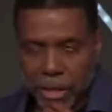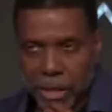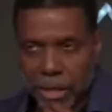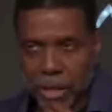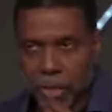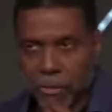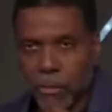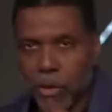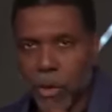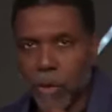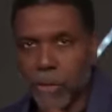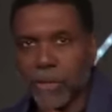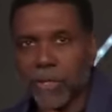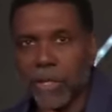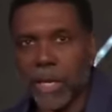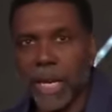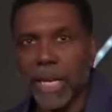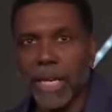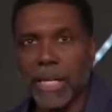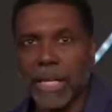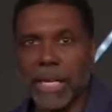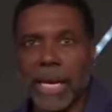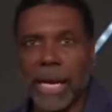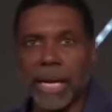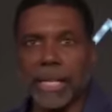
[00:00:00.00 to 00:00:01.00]
Romans
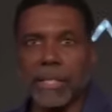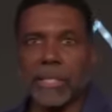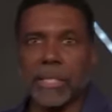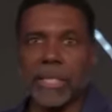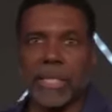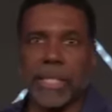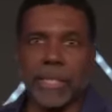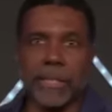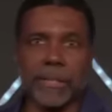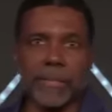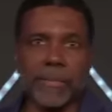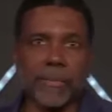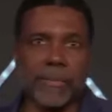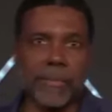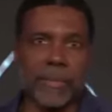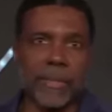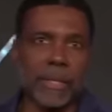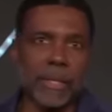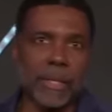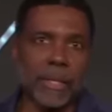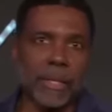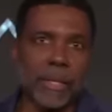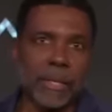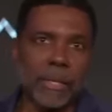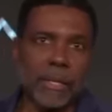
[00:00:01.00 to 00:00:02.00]
8:19.
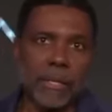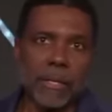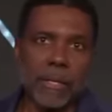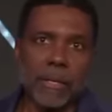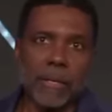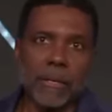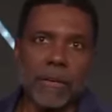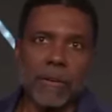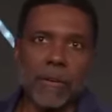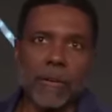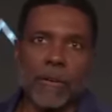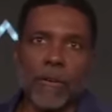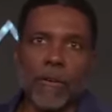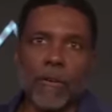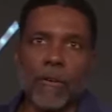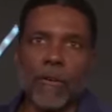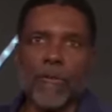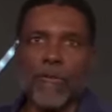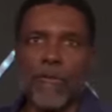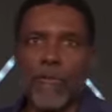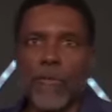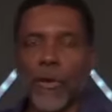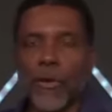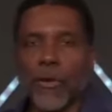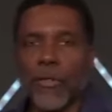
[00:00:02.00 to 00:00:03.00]

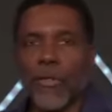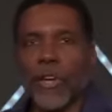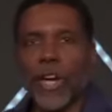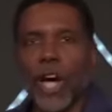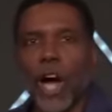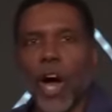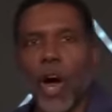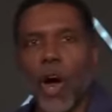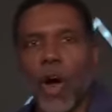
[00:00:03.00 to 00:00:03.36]
For the